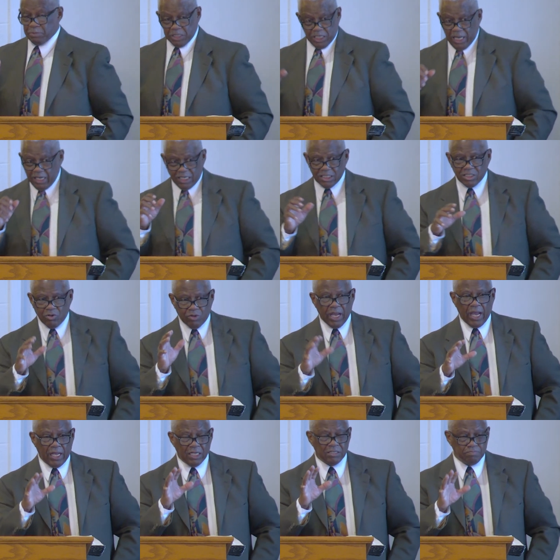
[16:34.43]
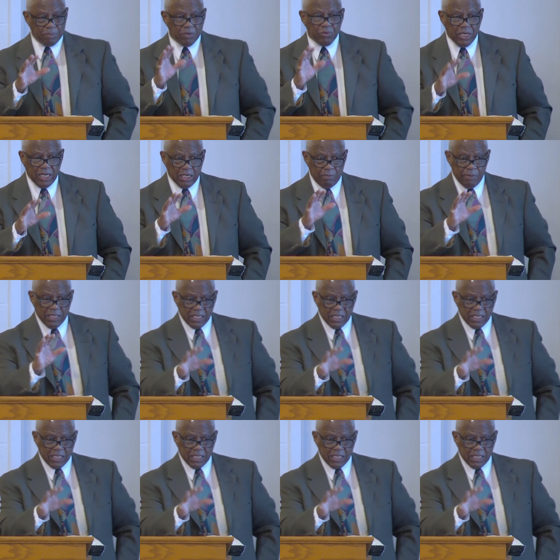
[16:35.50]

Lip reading: And it's okay, but we need to be